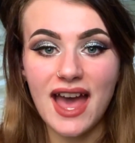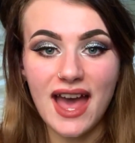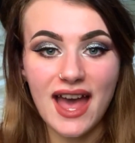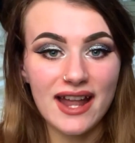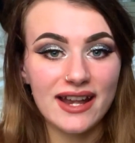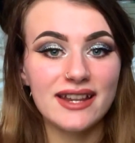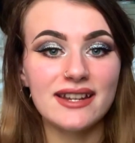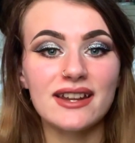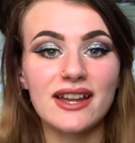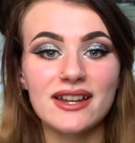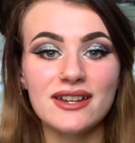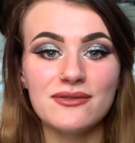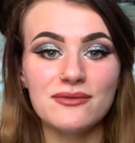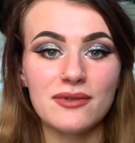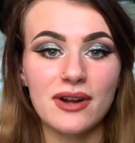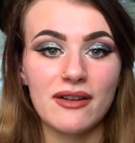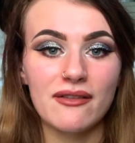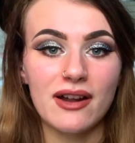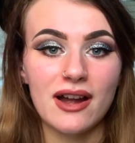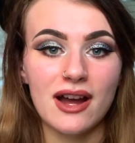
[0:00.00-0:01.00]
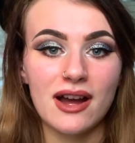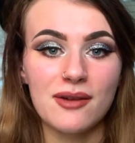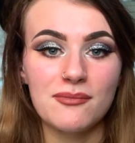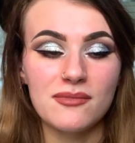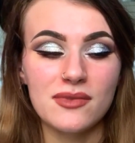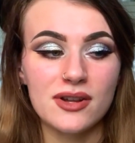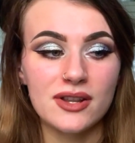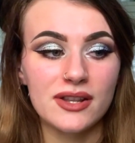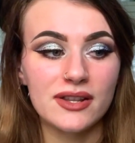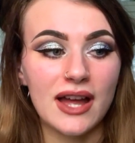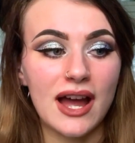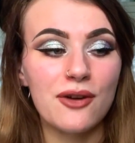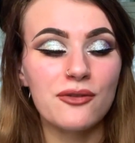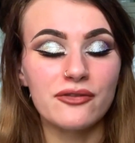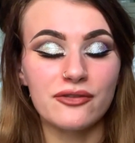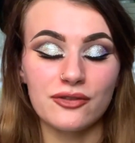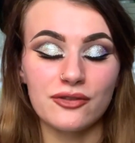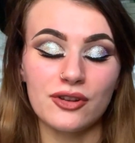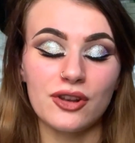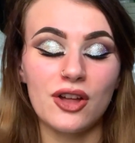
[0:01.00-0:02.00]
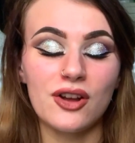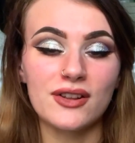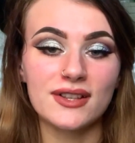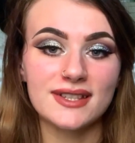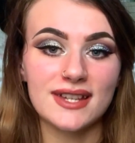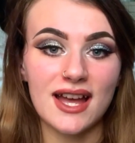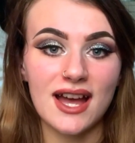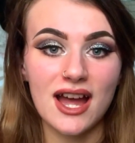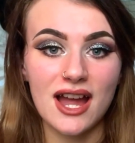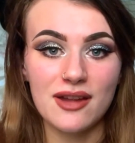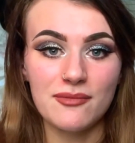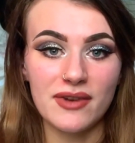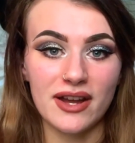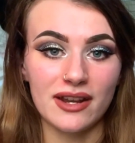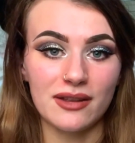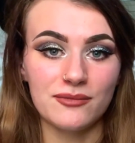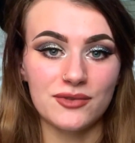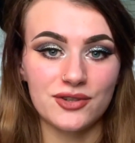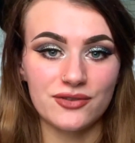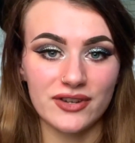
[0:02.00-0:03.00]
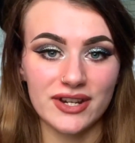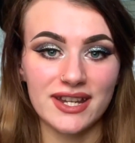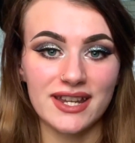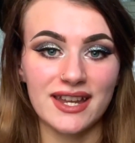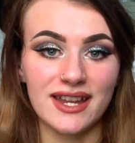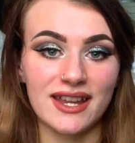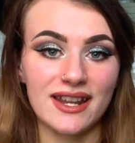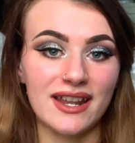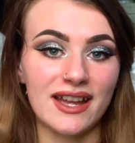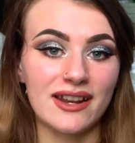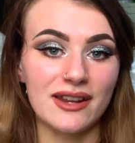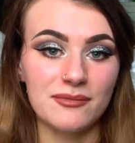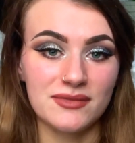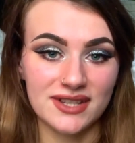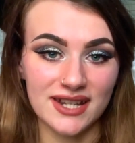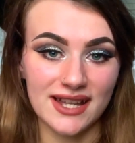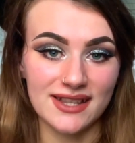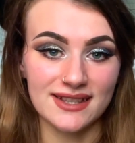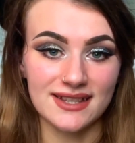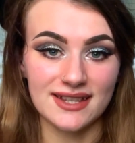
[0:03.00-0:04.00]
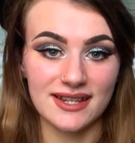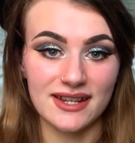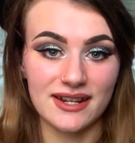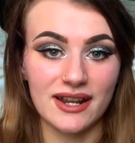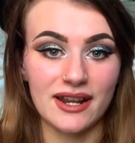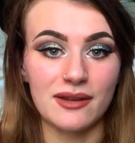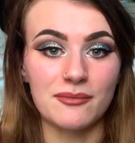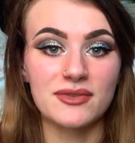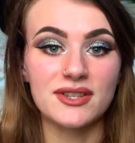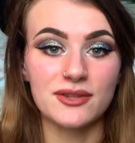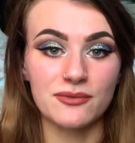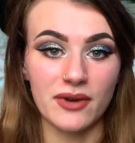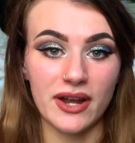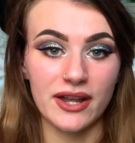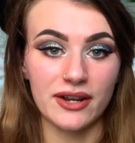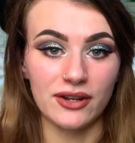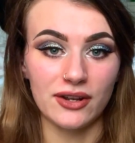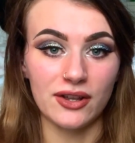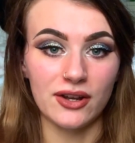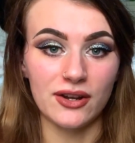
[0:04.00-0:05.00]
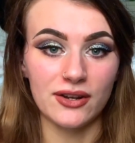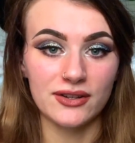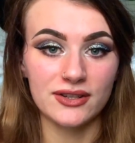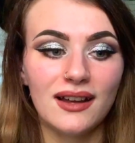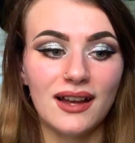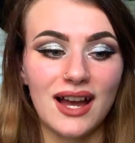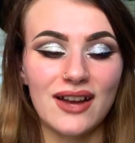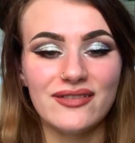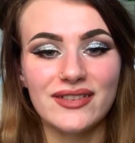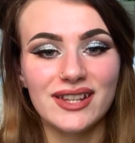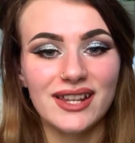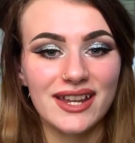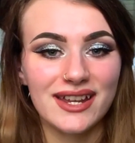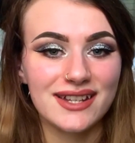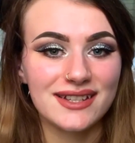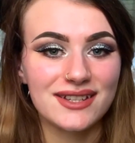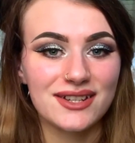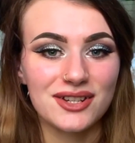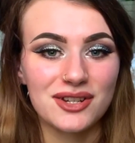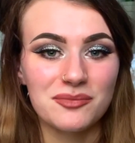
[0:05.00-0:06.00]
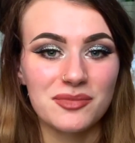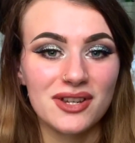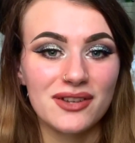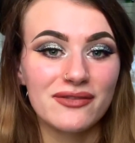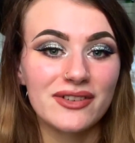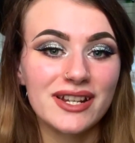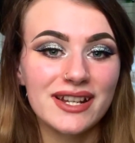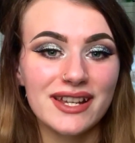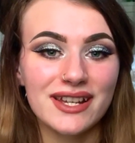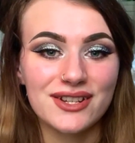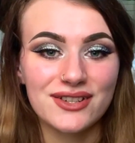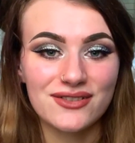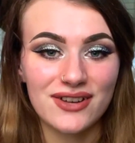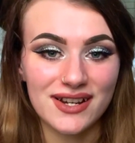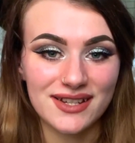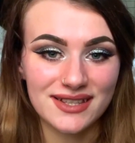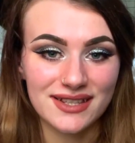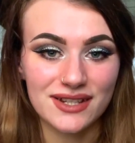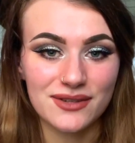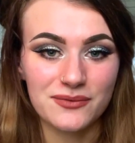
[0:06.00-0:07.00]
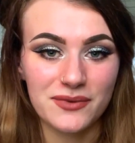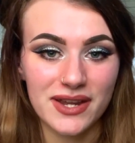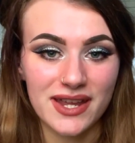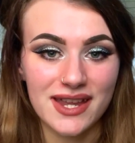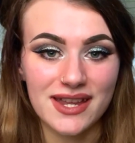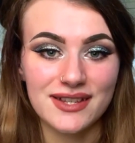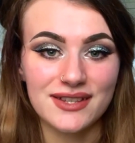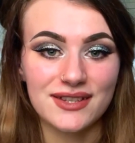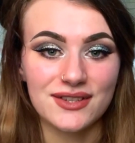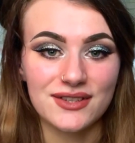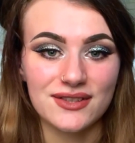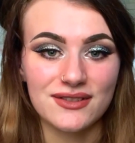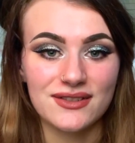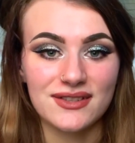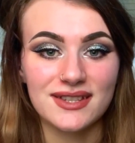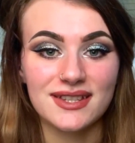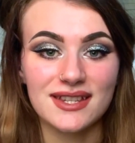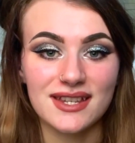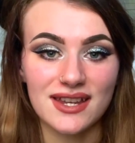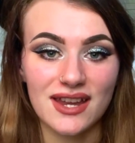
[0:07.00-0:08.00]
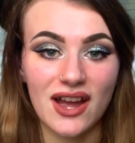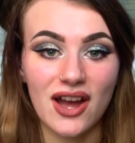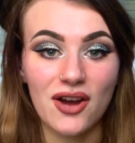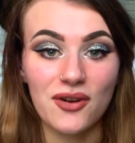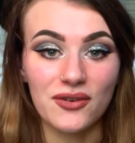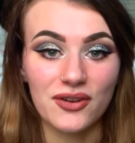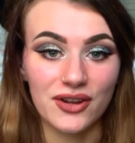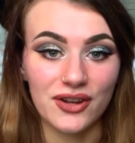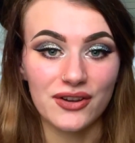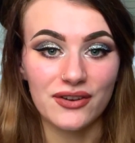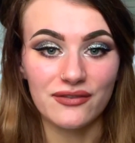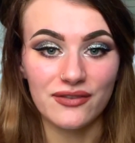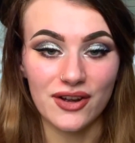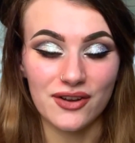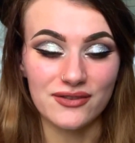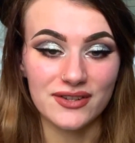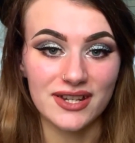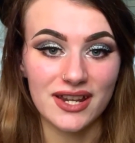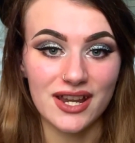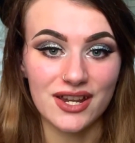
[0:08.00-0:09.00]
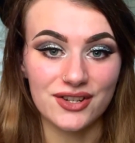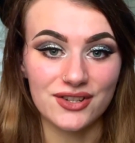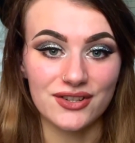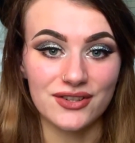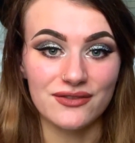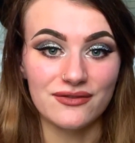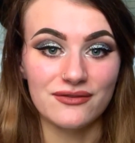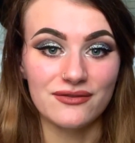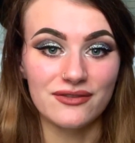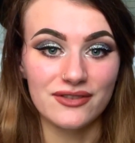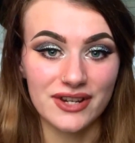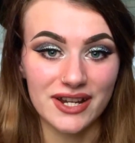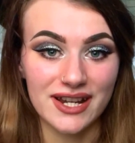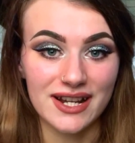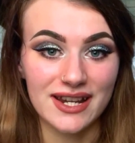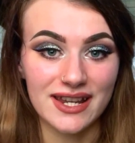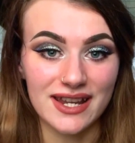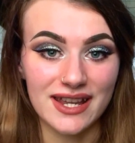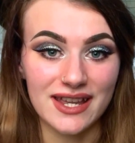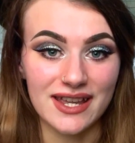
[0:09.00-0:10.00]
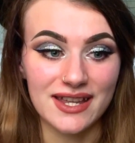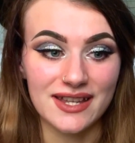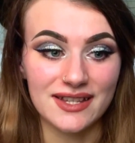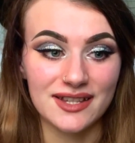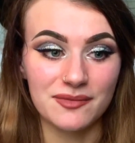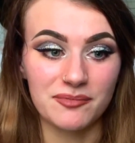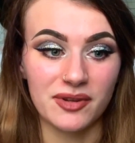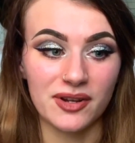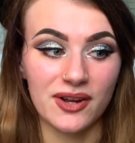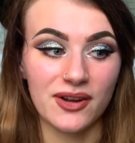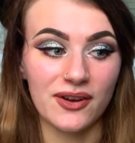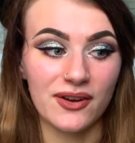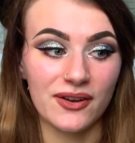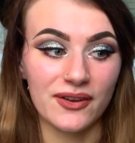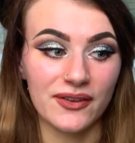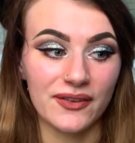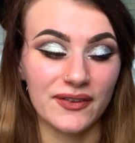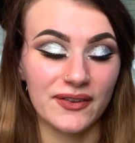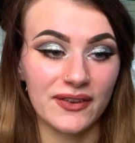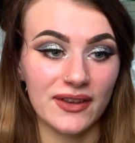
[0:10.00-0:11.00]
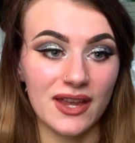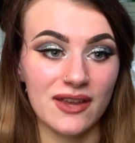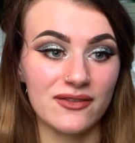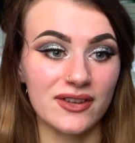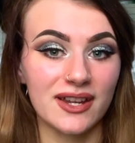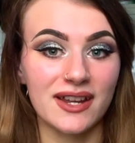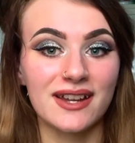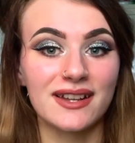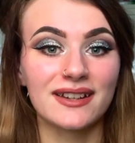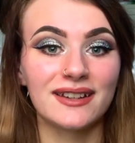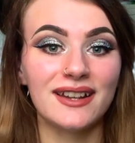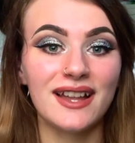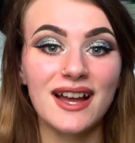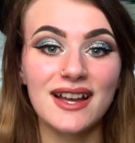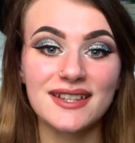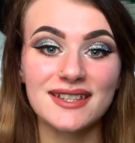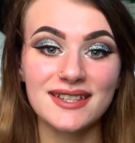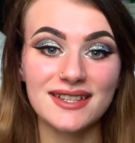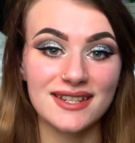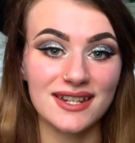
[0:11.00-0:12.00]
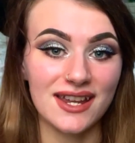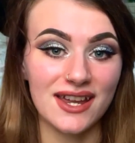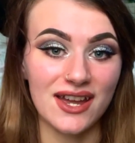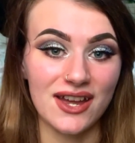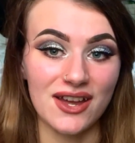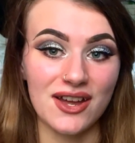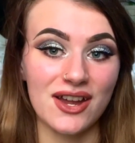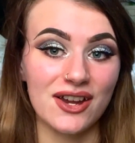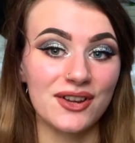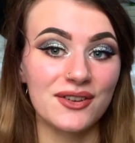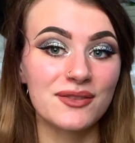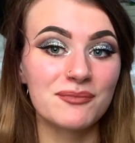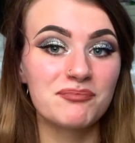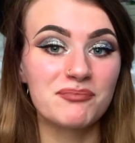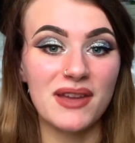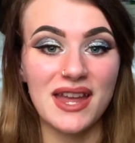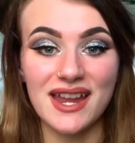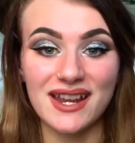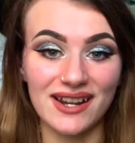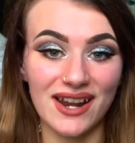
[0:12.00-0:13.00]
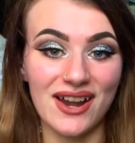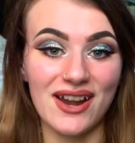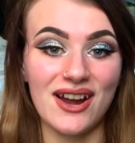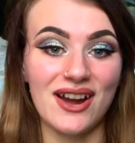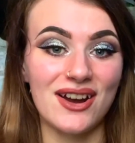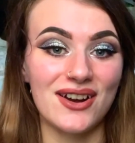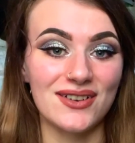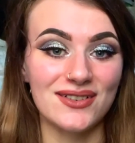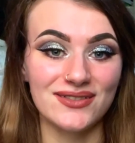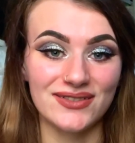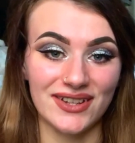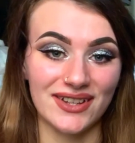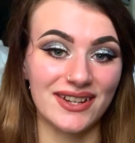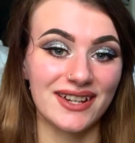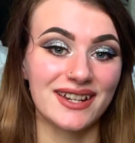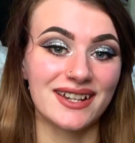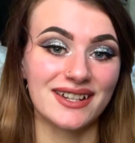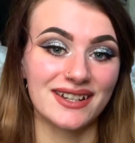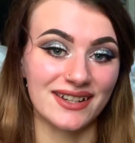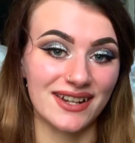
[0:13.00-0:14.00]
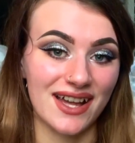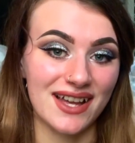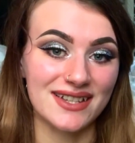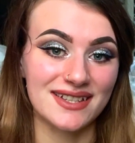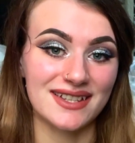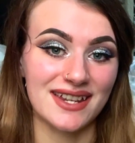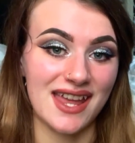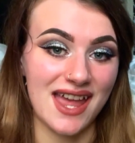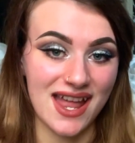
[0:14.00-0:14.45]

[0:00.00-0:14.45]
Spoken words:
any night where I'm out for a long time and I'm drinking and I'm dancing and I'm sweating a lot. I feel like it's going to be a really interesting way to see how good a foundation really is, because if it can last a big night out, then it can last